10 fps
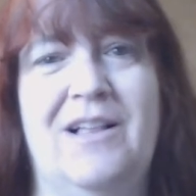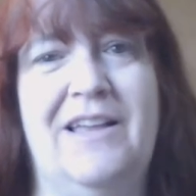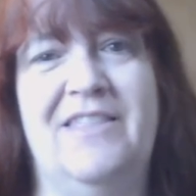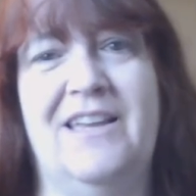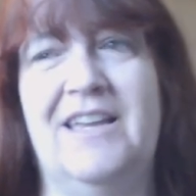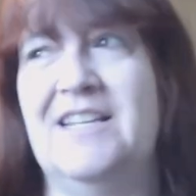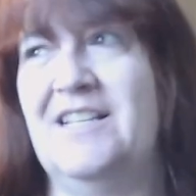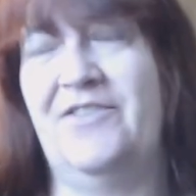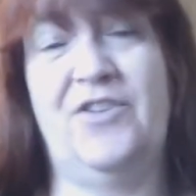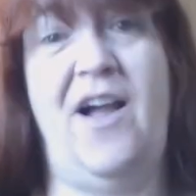I think it
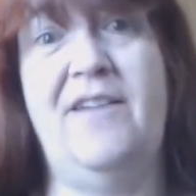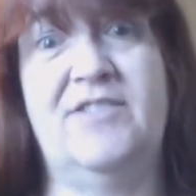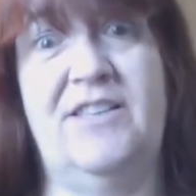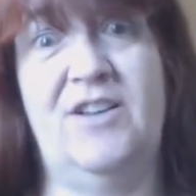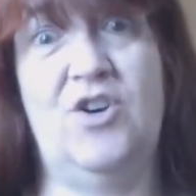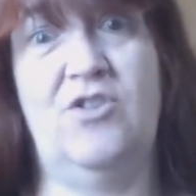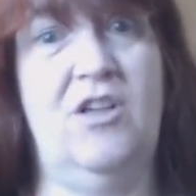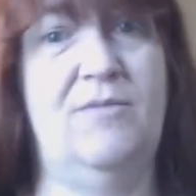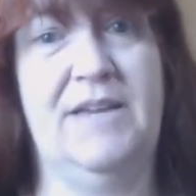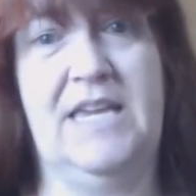thrives on the
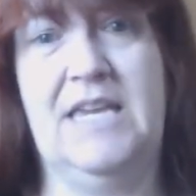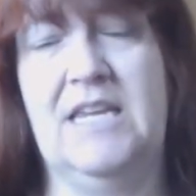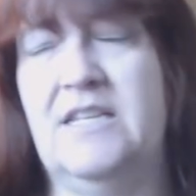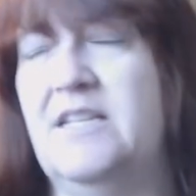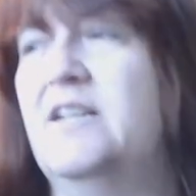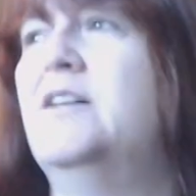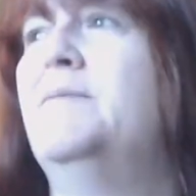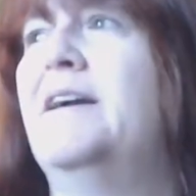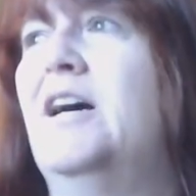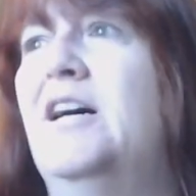Oklahoma heat. Oh
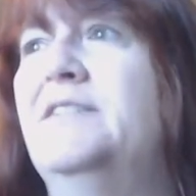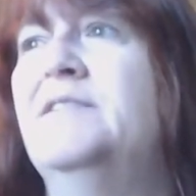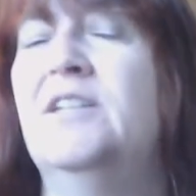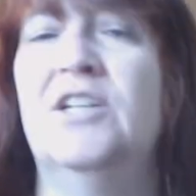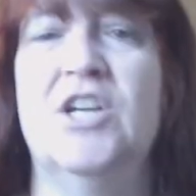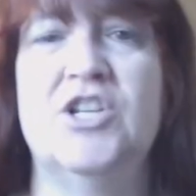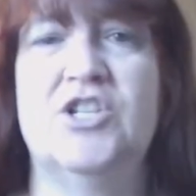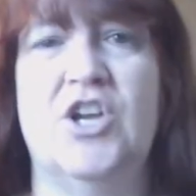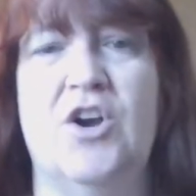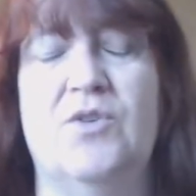my God.
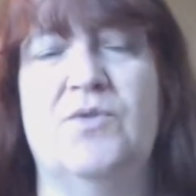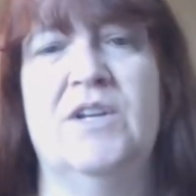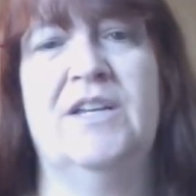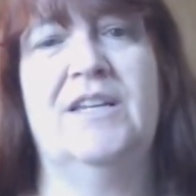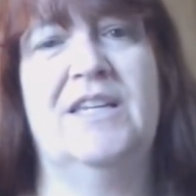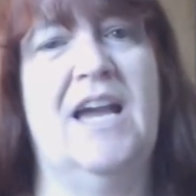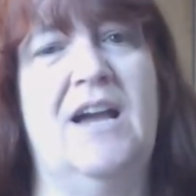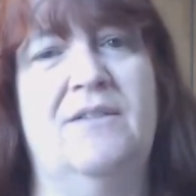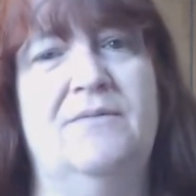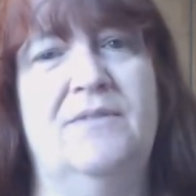So,
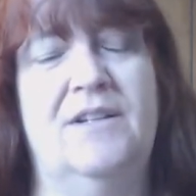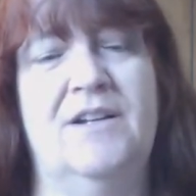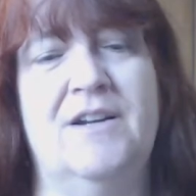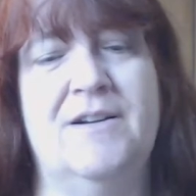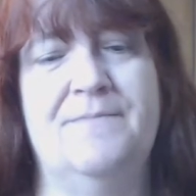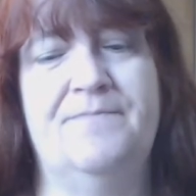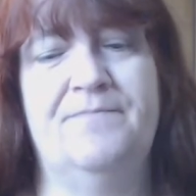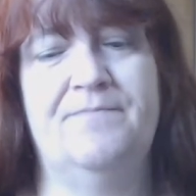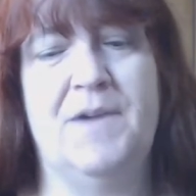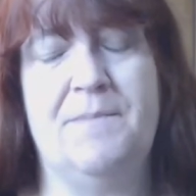yeah.
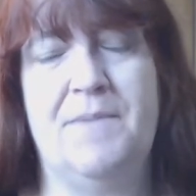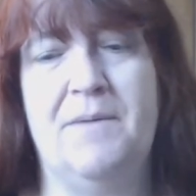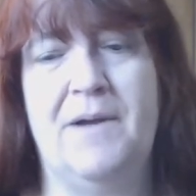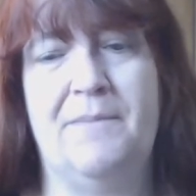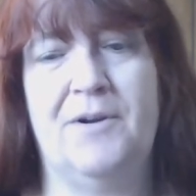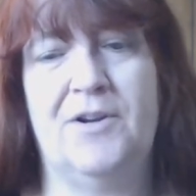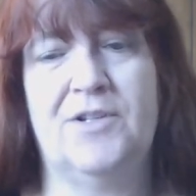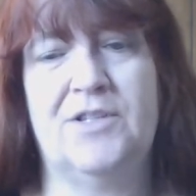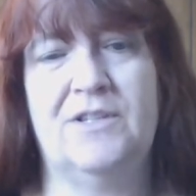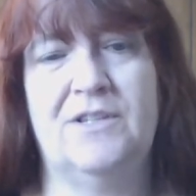Um, but bell
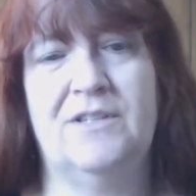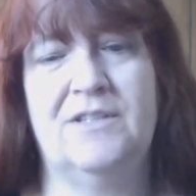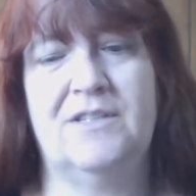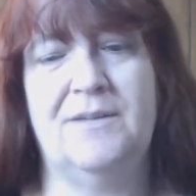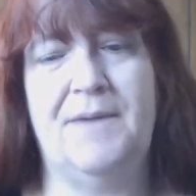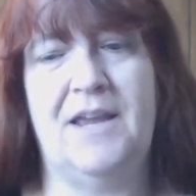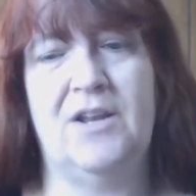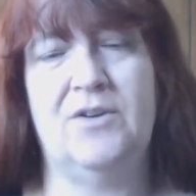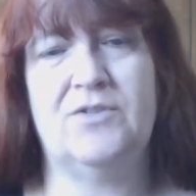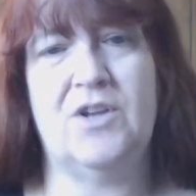peppers,
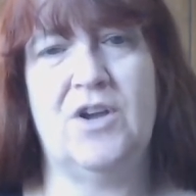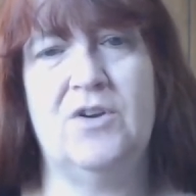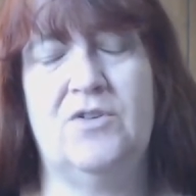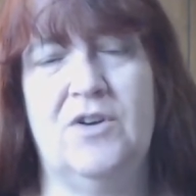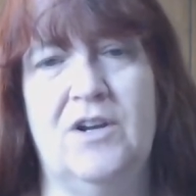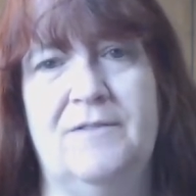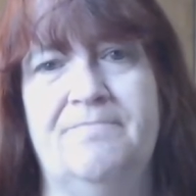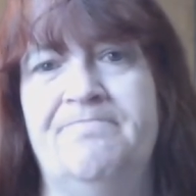tomatoes, okra,